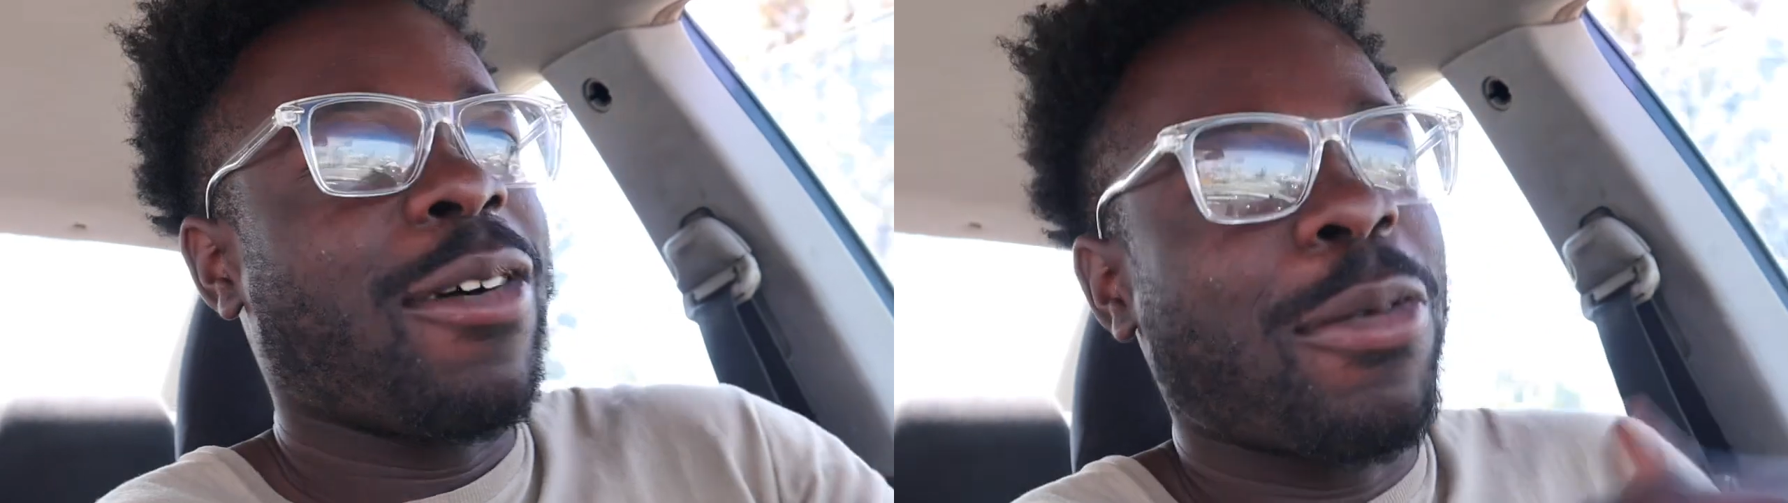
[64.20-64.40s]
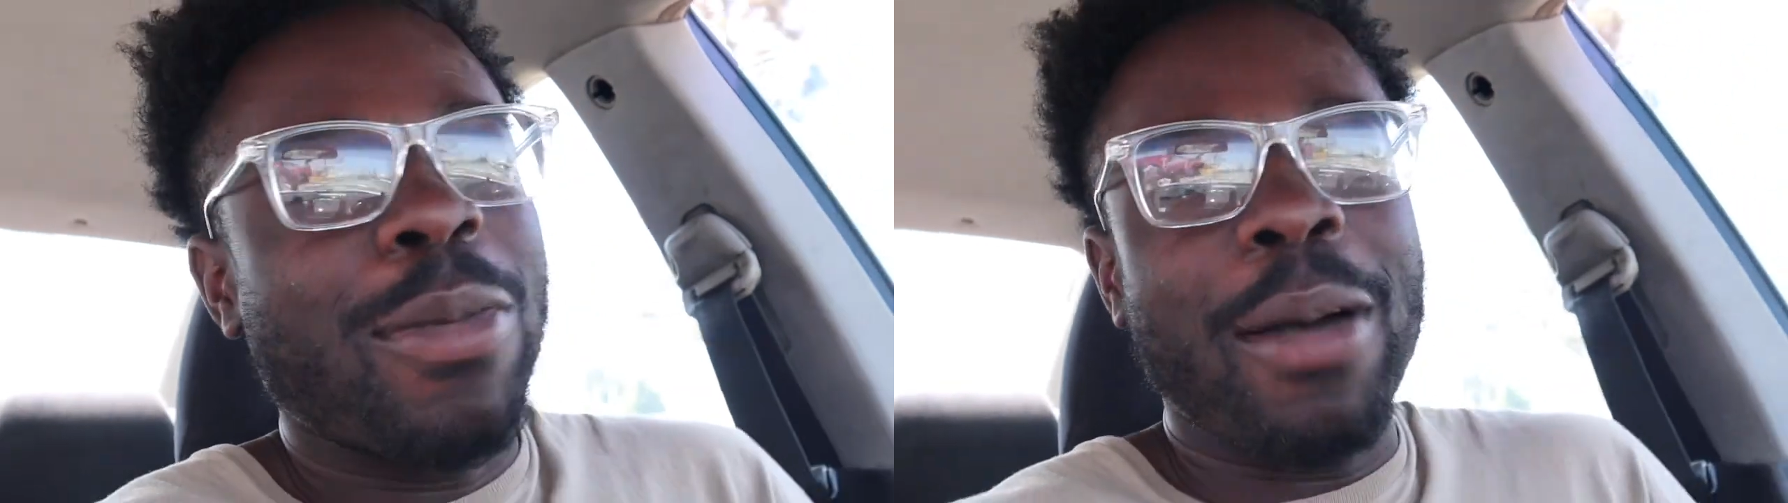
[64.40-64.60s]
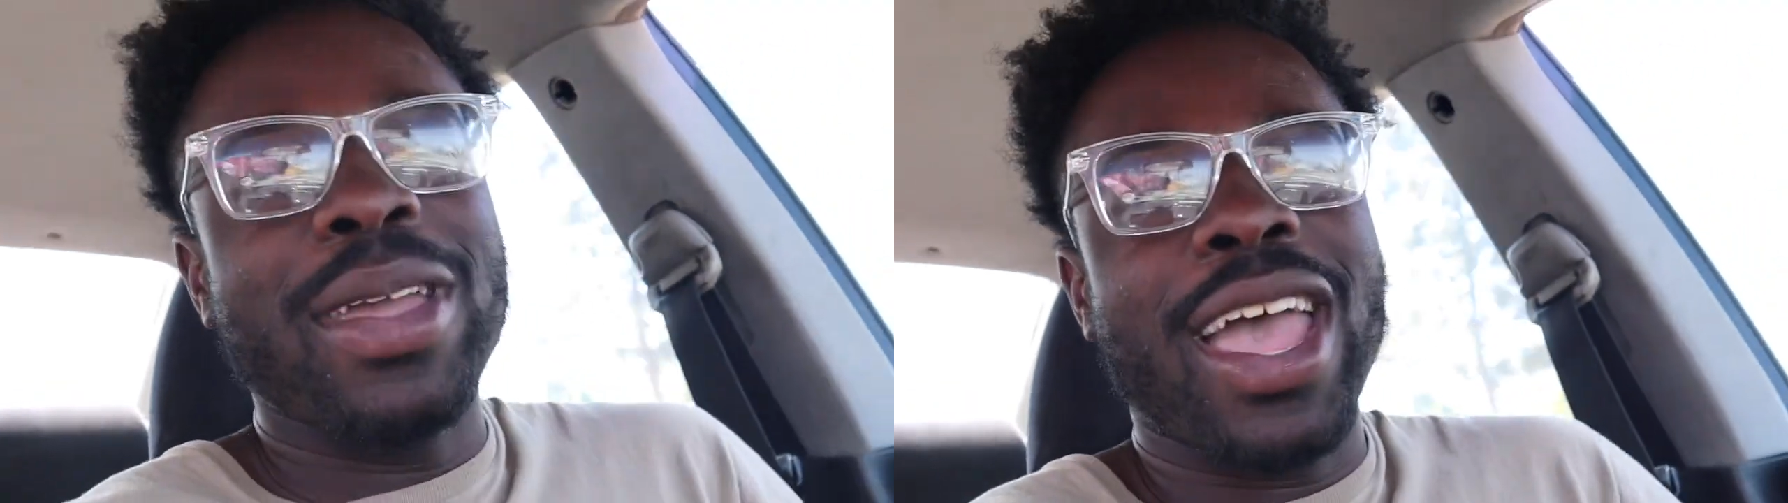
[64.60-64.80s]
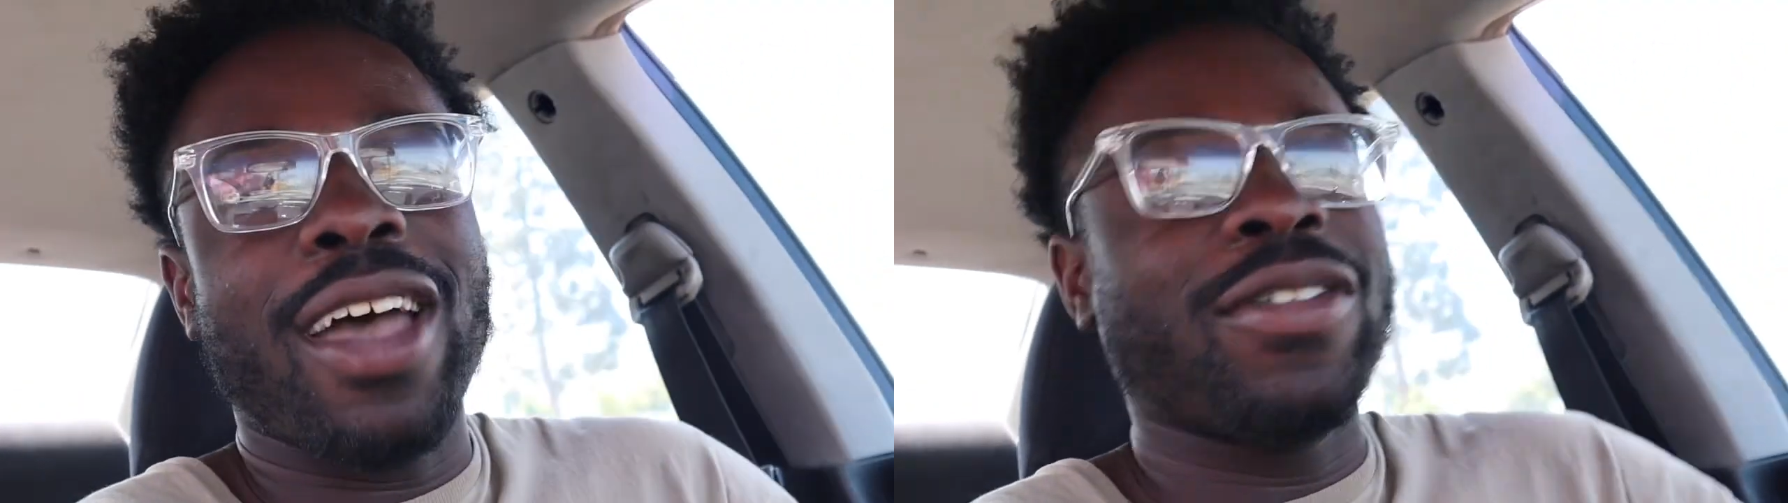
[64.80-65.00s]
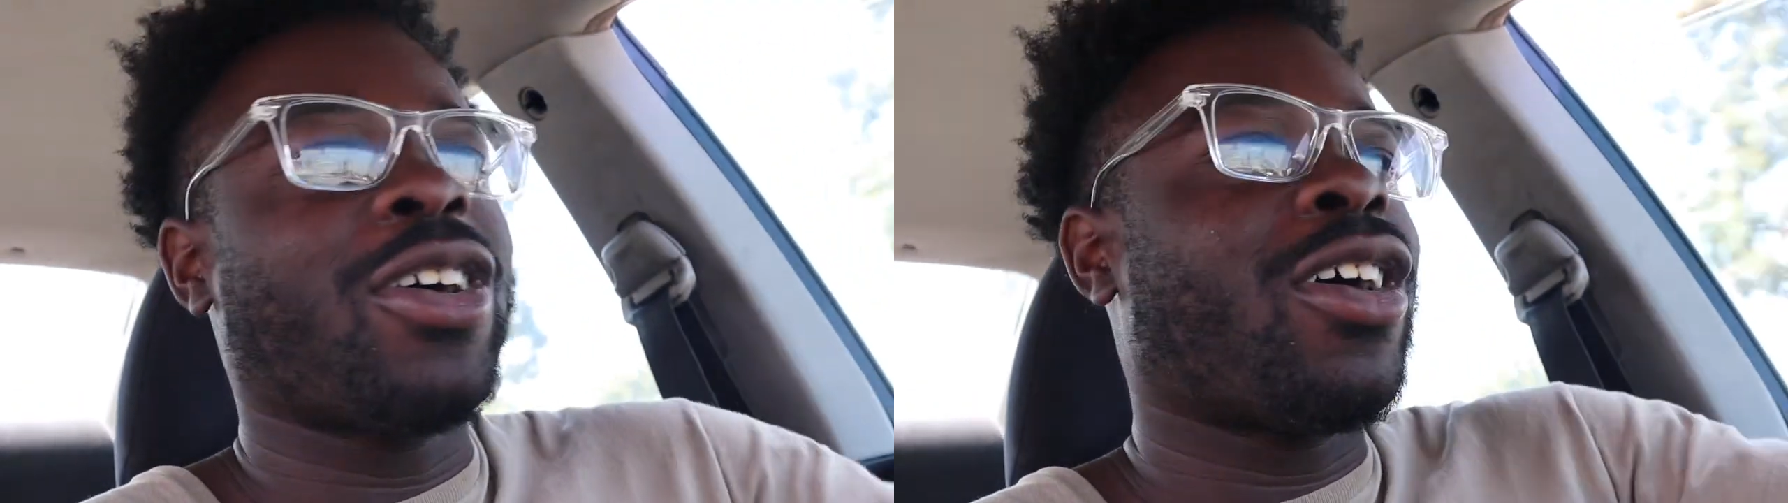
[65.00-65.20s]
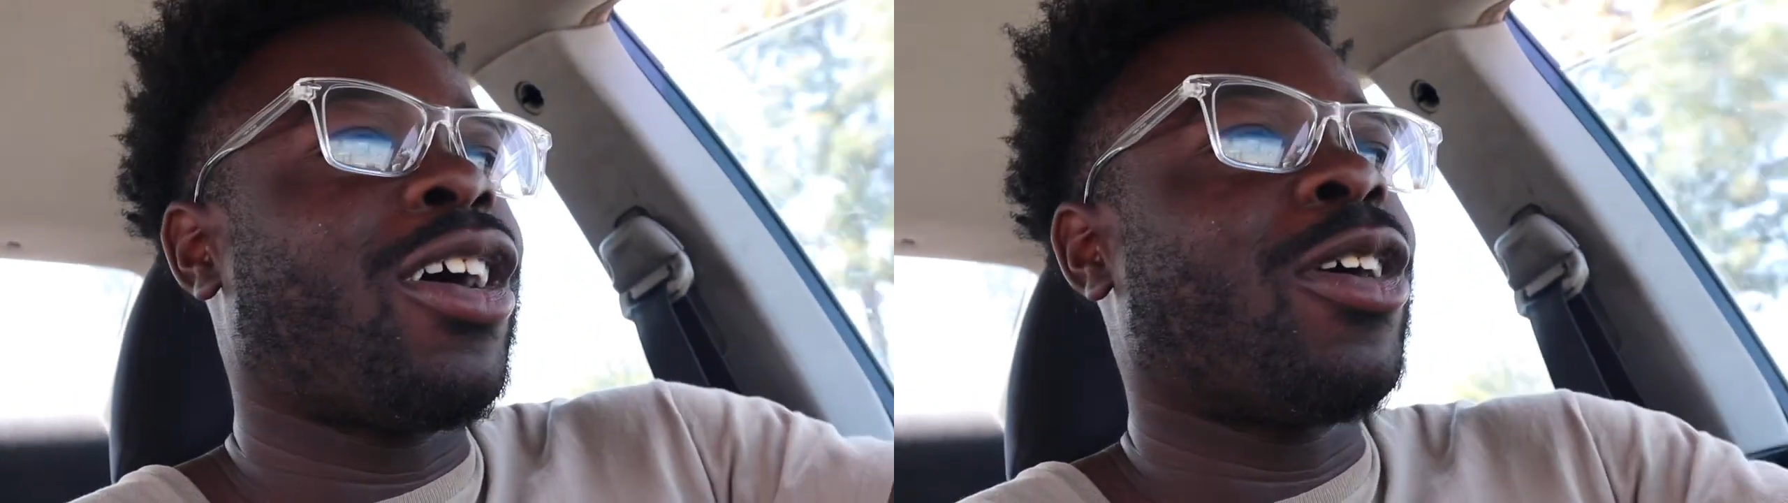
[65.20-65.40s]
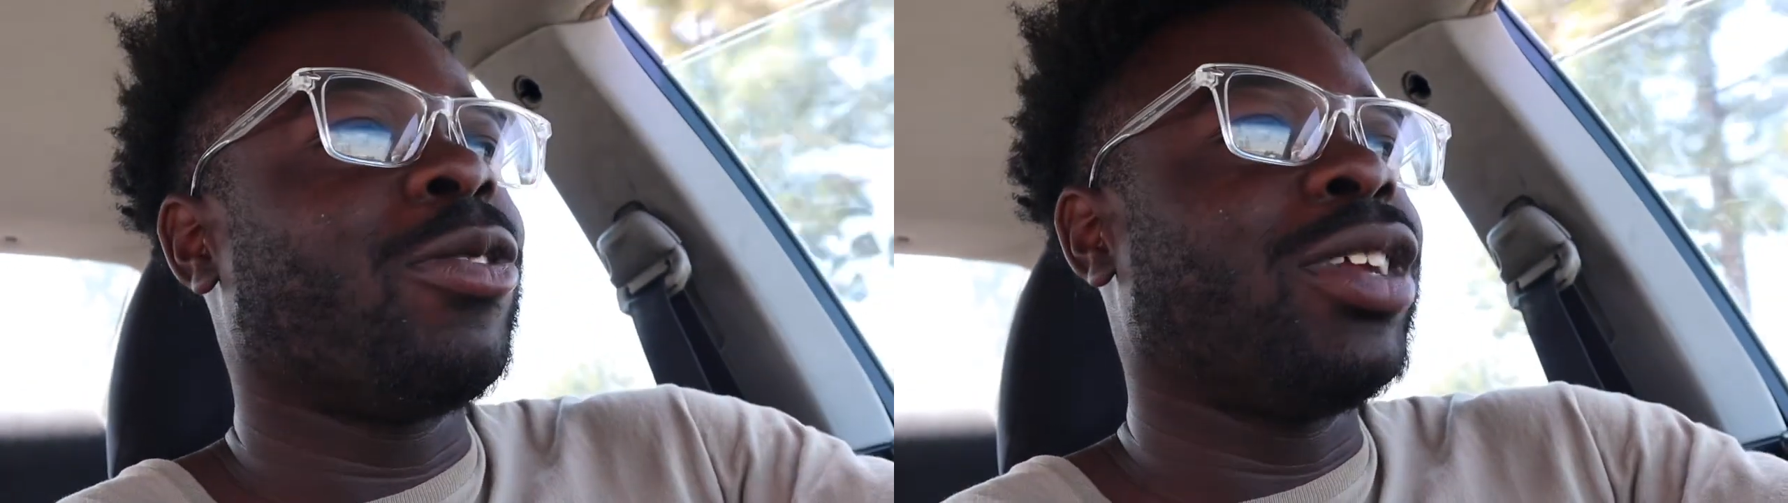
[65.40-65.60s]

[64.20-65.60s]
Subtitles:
On my behalf, y'all, I